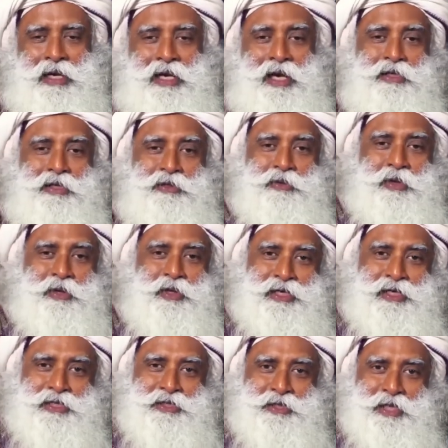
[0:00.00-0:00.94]
But I do
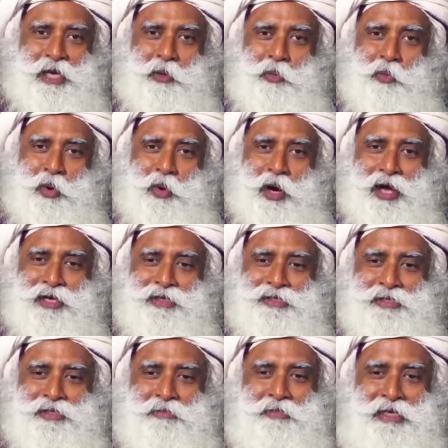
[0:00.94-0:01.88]
not understand
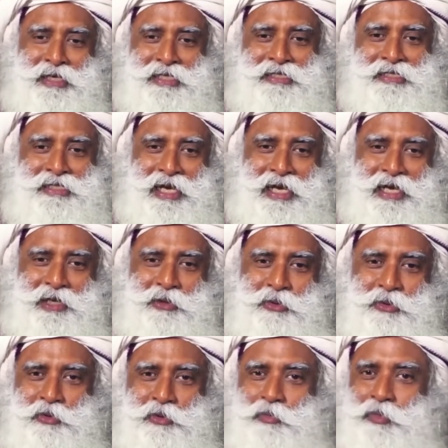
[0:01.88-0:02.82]
why somebody is
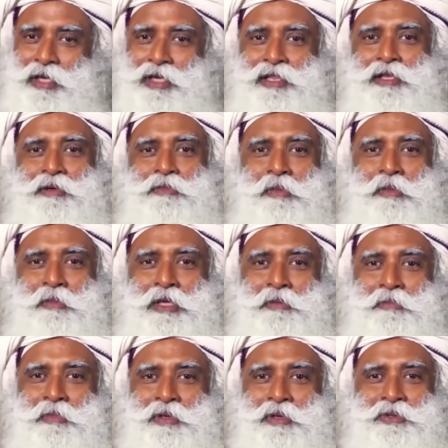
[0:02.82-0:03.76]
telling you to be in the
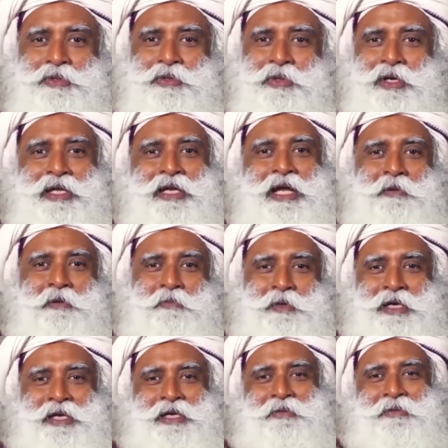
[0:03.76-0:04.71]
moment, because you
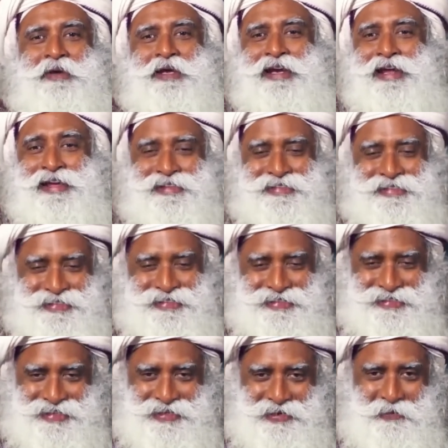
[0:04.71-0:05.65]
cannot be anywhere
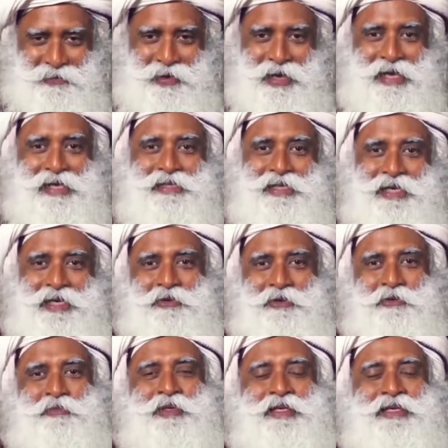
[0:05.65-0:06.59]
else. Where else
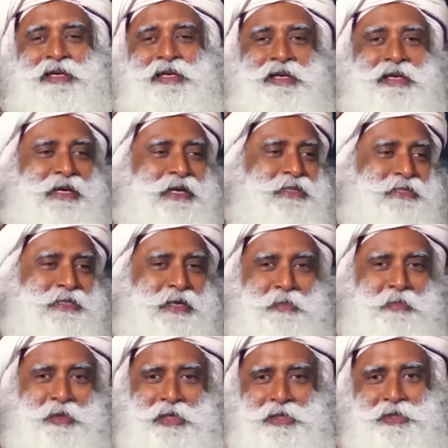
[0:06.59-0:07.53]
can you be? Can
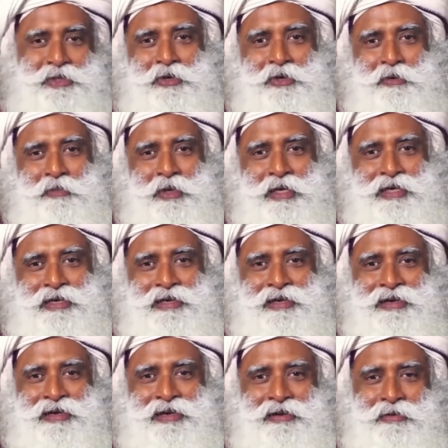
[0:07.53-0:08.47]
somebody show
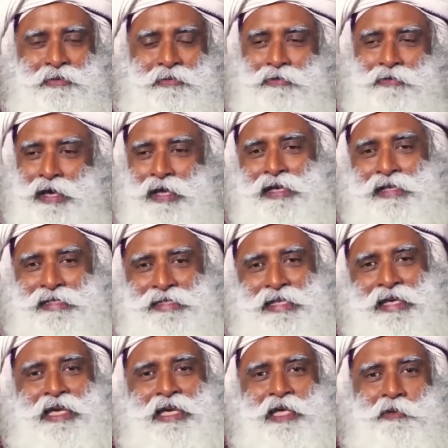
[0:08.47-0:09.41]
me where
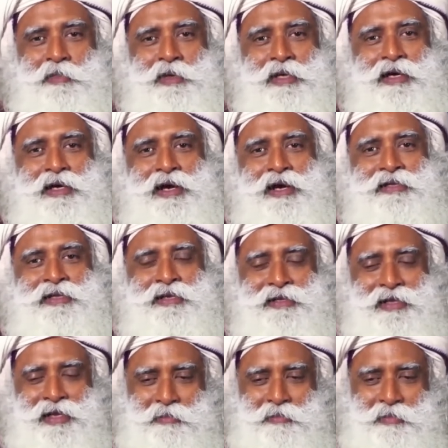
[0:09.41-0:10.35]
else they can be
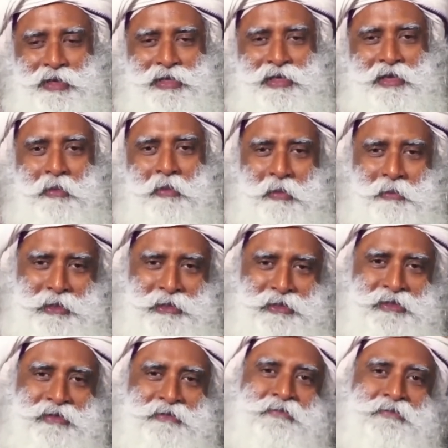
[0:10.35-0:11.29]
other than be in the
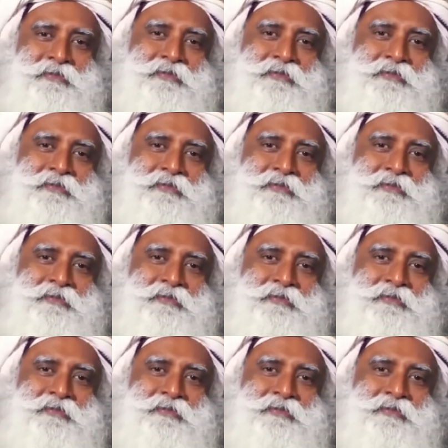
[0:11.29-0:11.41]
moment?